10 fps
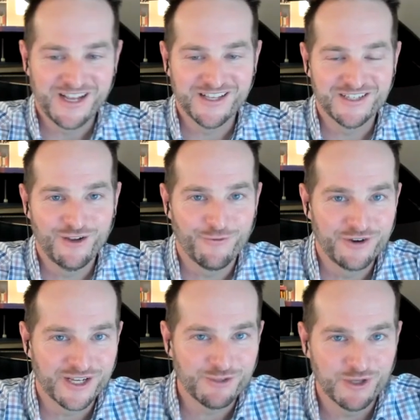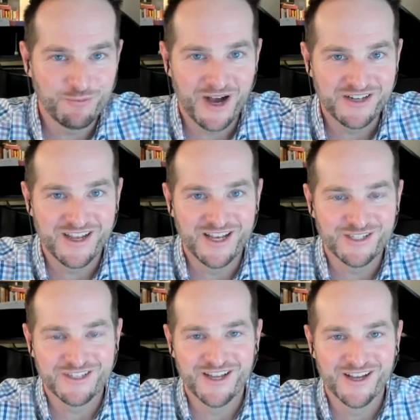I can see it for next week's
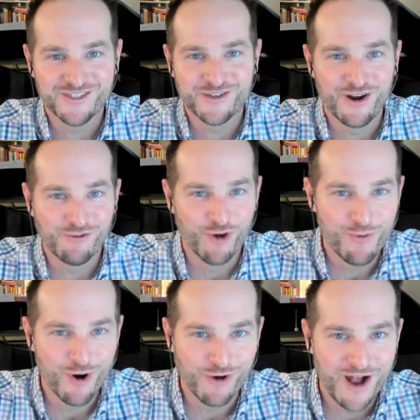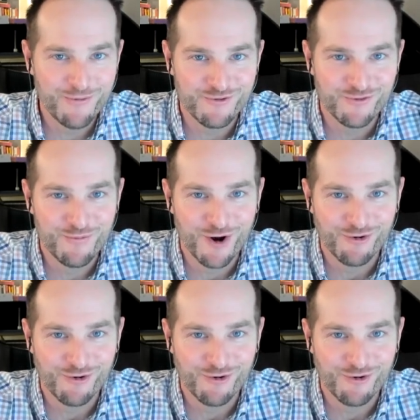podcast, starring Robo Robert and Robo